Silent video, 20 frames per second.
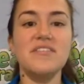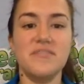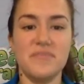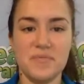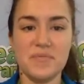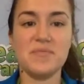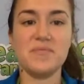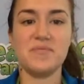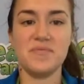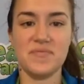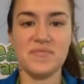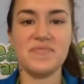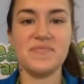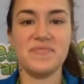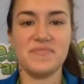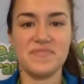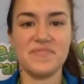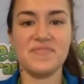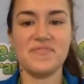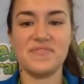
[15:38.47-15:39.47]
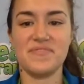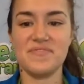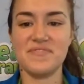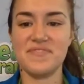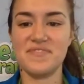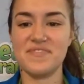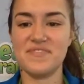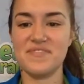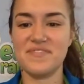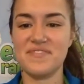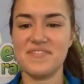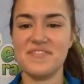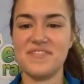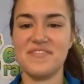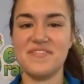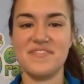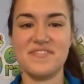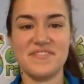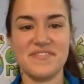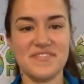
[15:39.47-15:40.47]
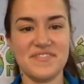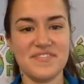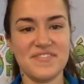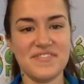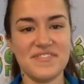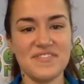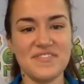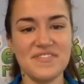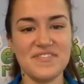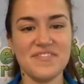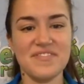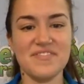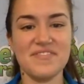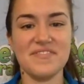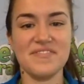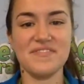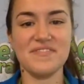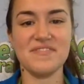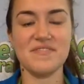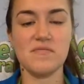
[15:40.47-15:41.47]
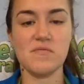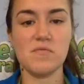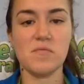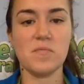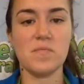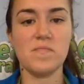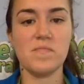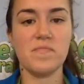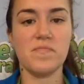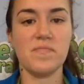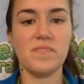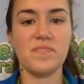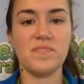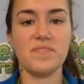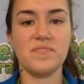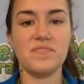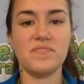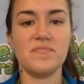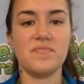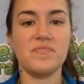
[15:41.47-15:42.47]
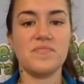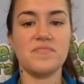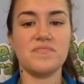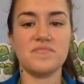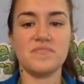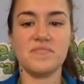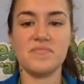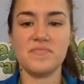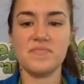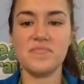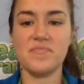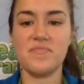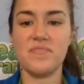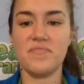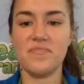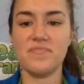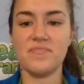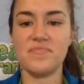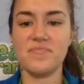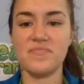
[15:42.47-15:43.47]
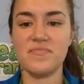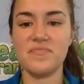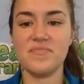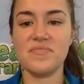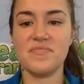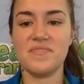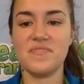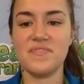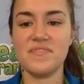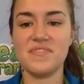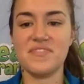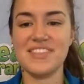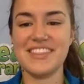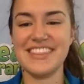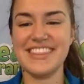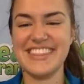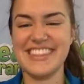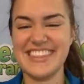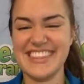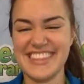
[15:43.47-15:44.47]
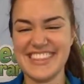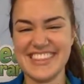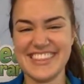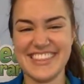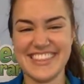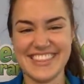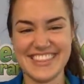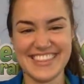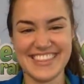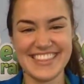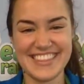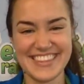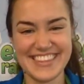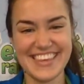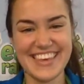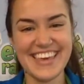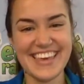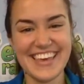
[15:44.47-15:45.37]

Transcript: [no speech]